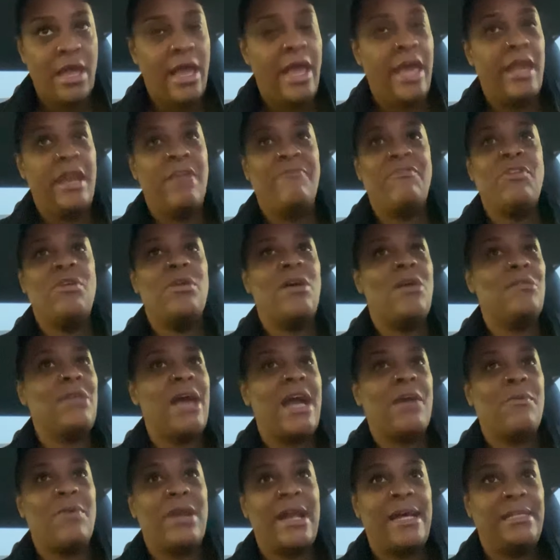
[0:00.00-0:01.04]
And if you don't
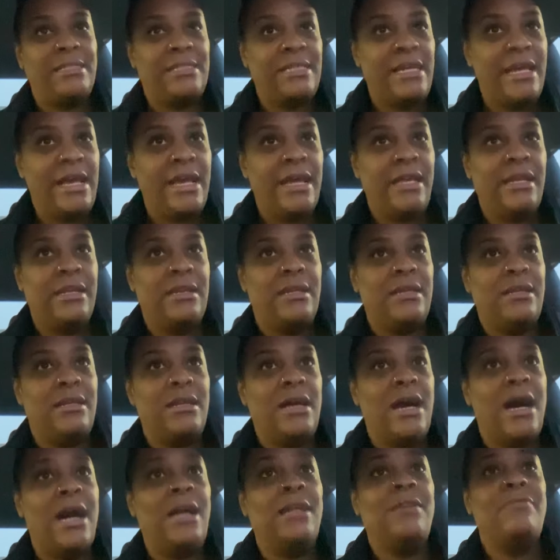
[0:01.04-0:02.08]
like what I said,
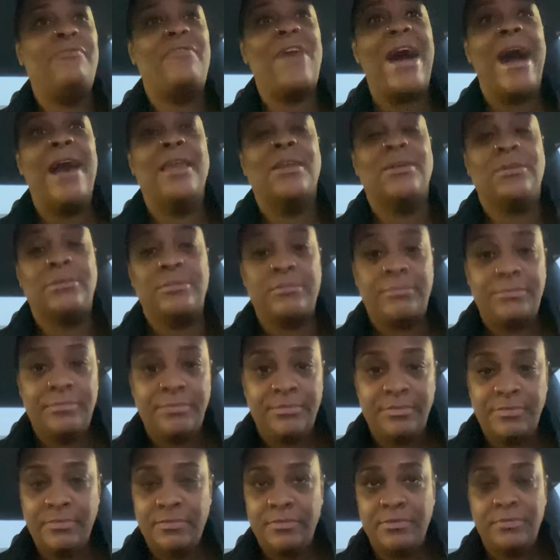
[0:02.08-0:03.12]
unfollow.
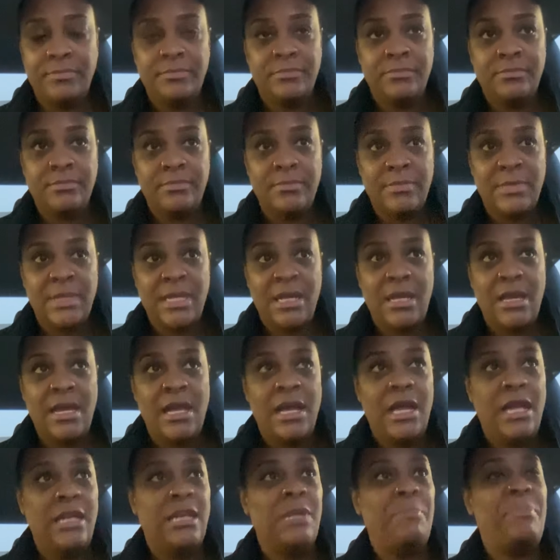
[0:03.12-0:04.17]

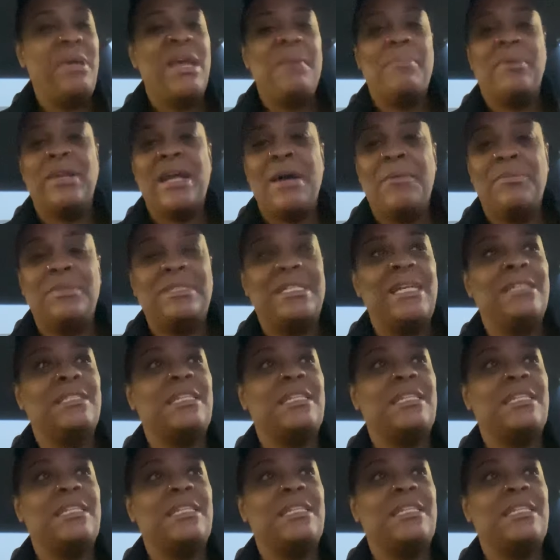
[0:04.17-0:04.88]
The people that's